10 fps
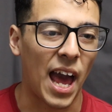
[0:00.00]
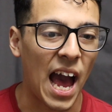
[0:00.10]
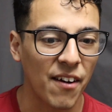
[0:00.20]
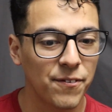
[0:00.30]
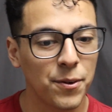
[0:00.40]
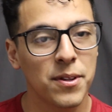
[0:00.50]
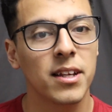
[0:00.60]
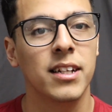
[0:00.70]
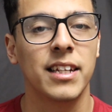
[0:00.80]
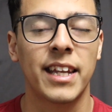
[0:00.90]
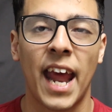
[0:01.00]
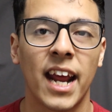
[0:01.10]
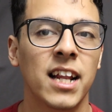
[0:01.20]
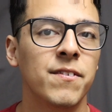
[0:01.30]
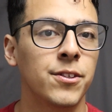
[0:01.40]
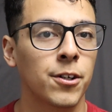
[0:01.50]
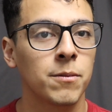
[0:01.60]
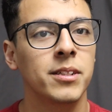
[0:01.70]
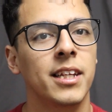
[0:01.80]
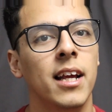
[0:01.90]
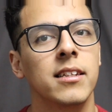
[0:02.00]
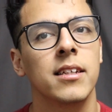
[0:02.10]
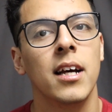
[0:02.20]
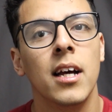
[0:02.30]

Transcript: after the negative circumstance